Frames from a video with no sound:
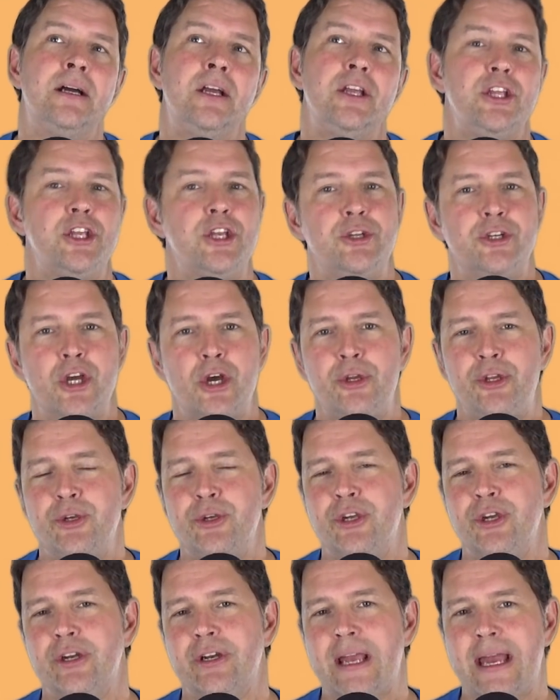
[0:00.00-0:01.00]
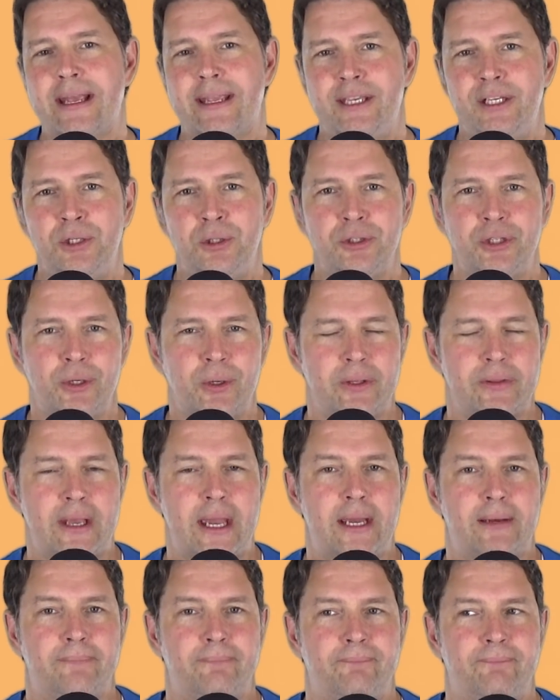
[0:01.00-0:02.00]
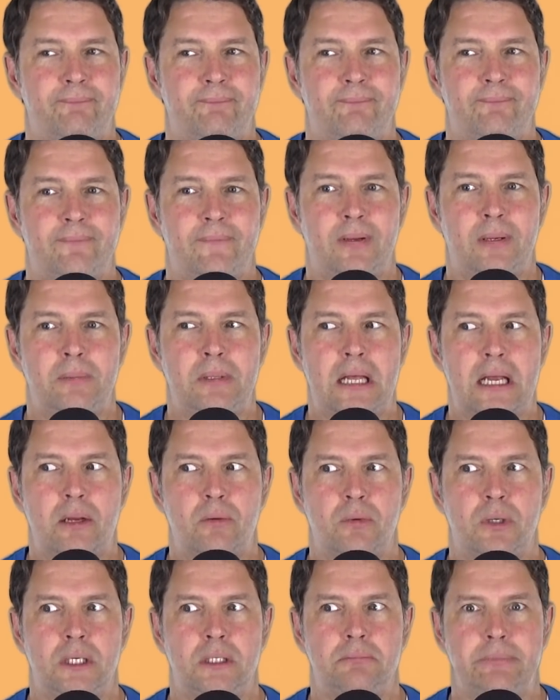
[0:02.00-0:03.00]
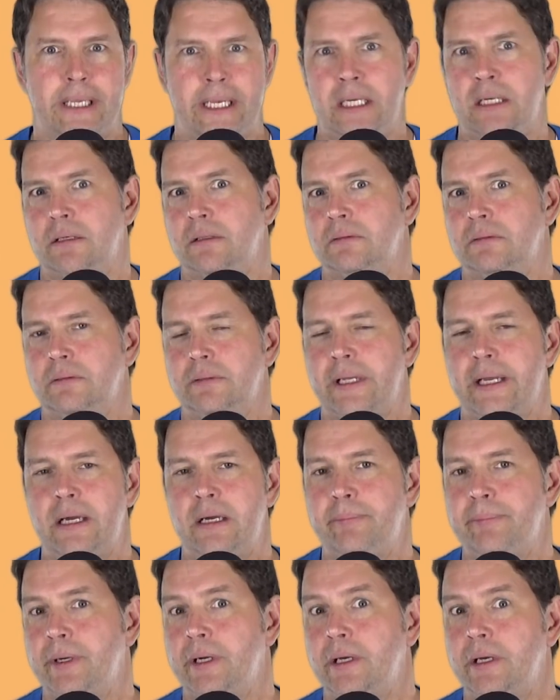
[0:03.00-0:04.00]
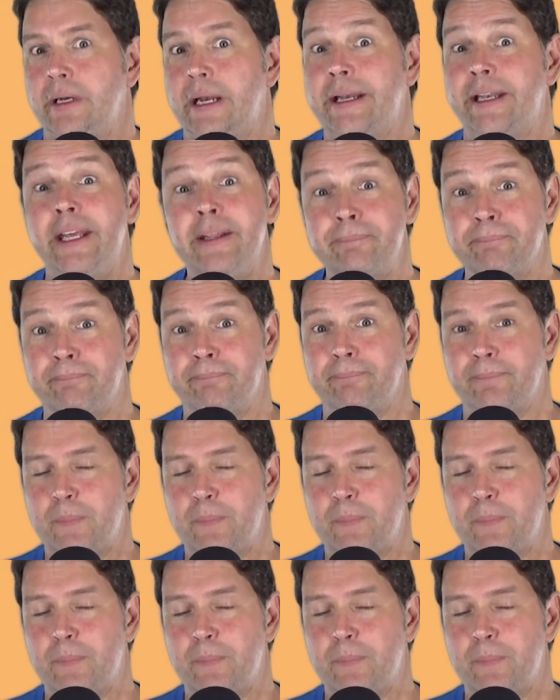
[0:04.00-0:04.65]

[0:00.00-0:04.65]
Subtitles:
You could have got killed doing that. I'm like, well, yeah, yeah, but I didn't.